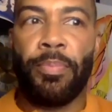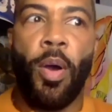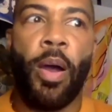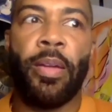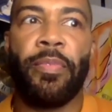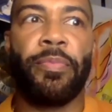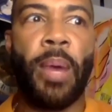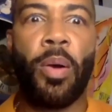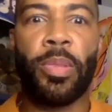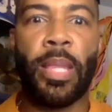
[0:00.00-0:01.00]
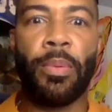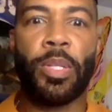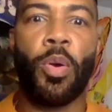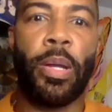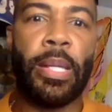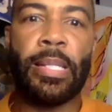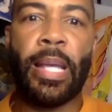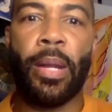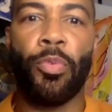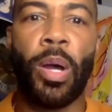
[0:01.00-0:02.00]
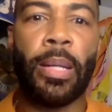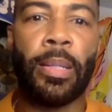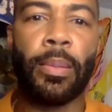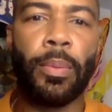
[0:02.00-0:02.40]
part of my whole thing was, Courtney, he's got to run.